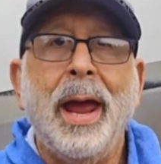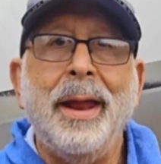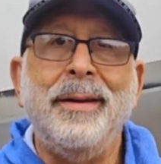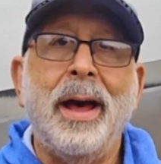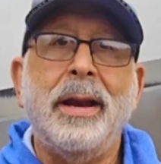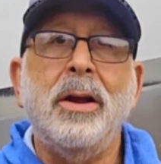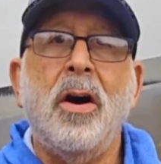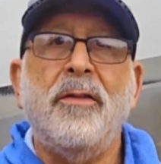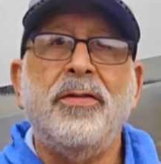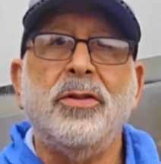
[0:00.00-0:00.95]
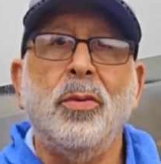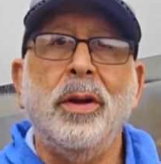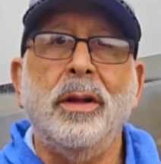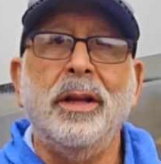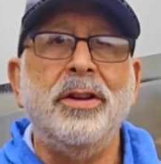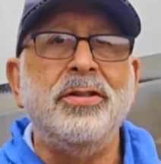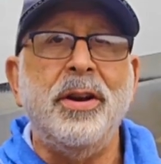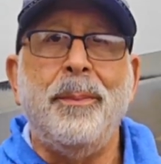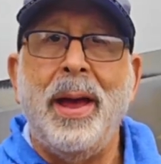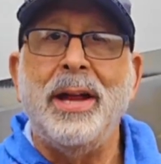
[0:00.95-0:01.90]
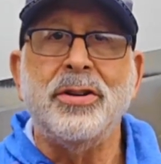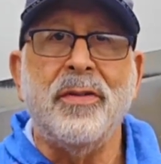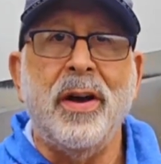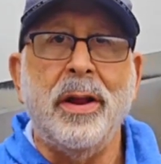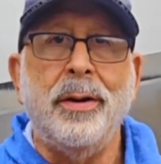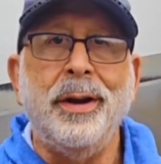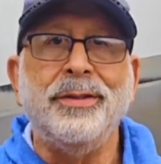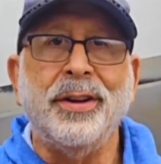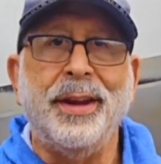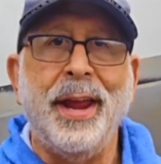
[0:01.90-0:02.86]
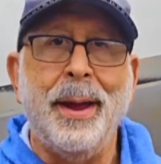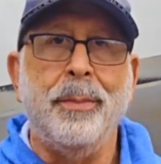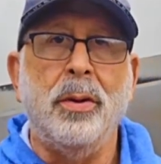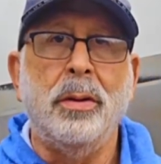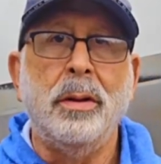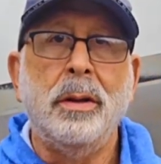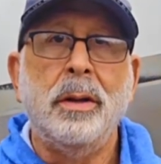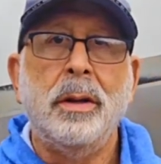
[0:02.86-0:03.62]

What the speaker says: And nodding off at the wheel isn't a badge of honor, it's a gamble.